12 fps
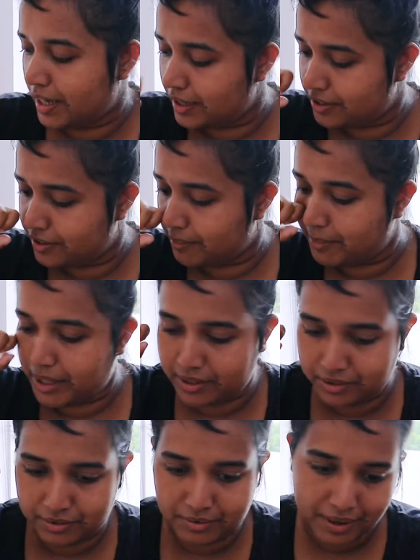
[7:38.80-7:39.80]
need to get back
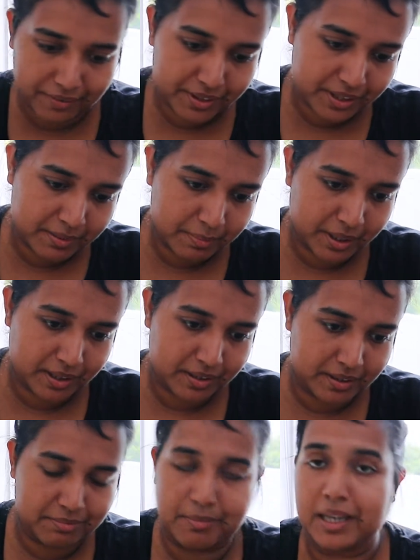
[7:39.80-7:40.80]
to everything
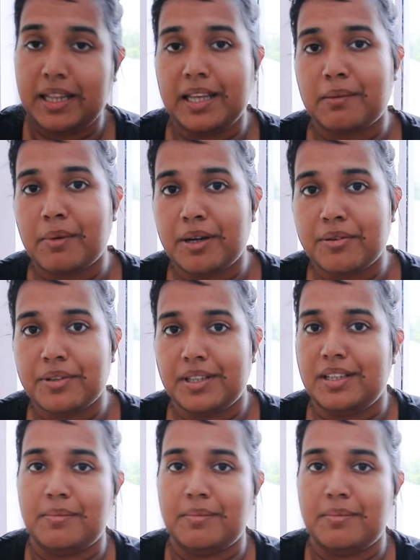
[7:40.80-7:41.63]
because I like my routine.